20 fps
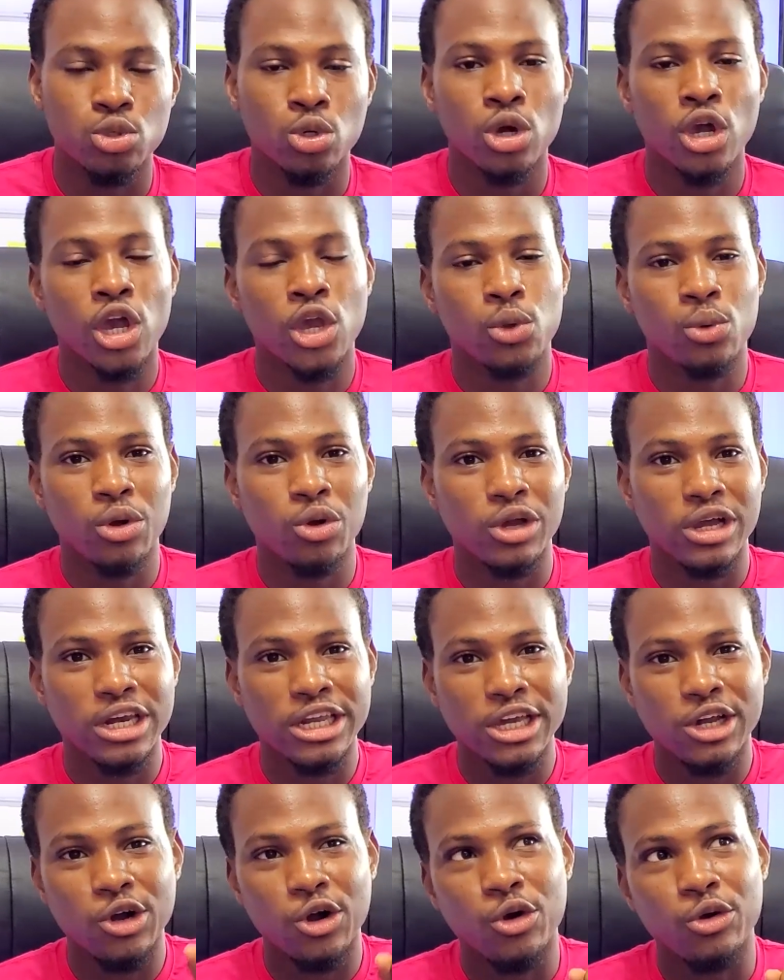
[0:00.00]
So you want to
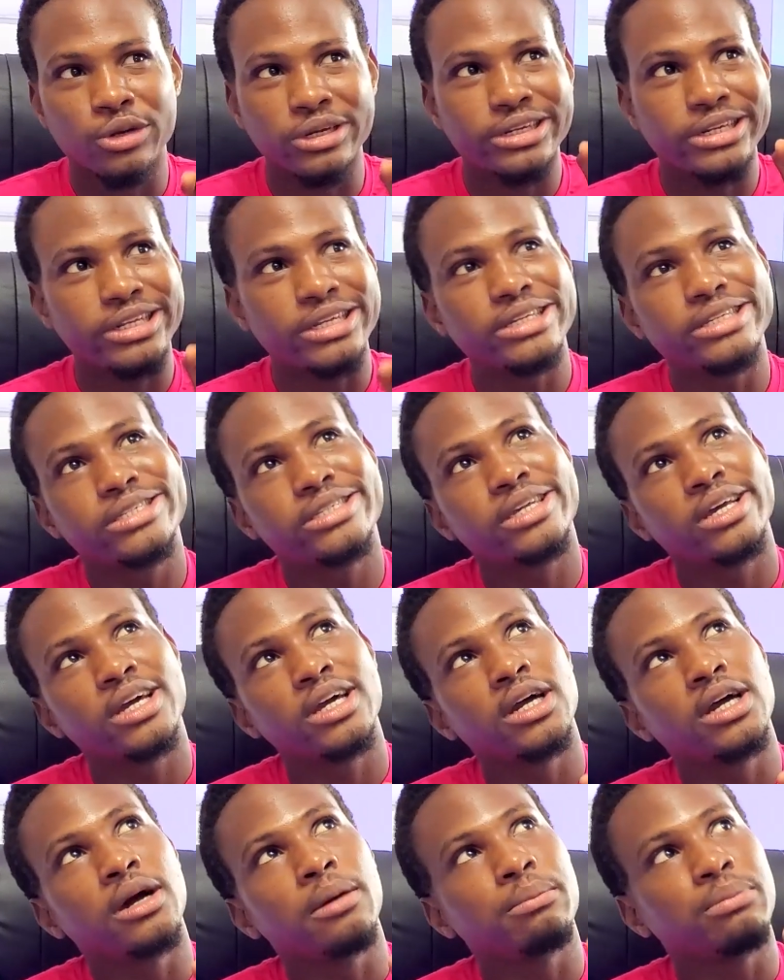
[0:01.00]
click on this
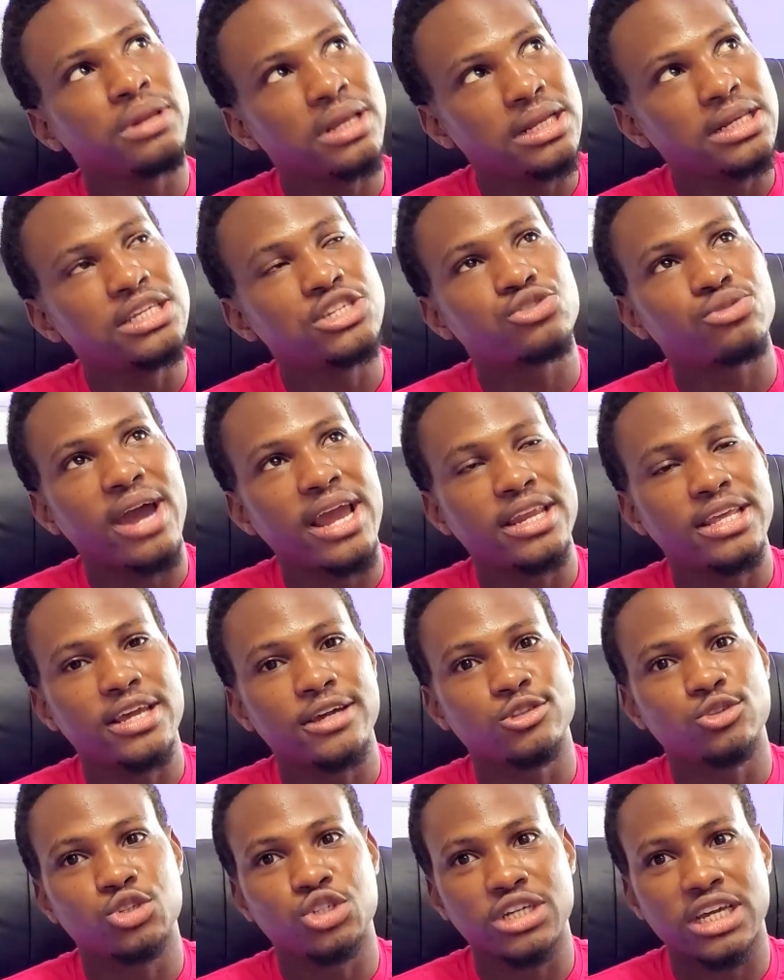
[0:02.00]
playlist right
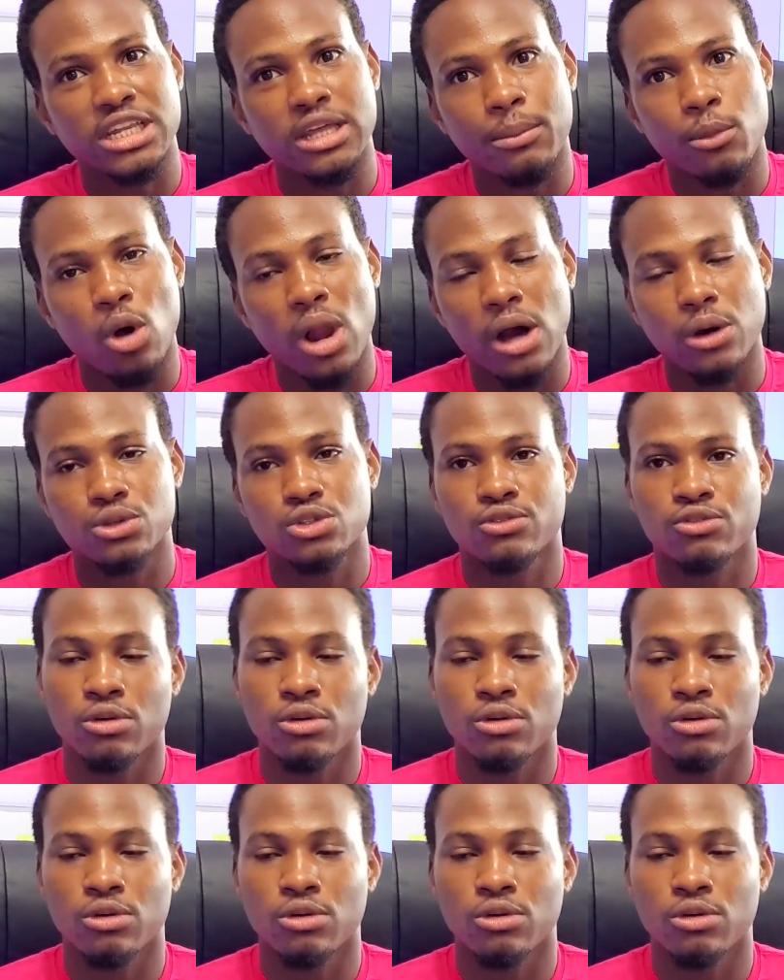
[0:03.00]
here to check them out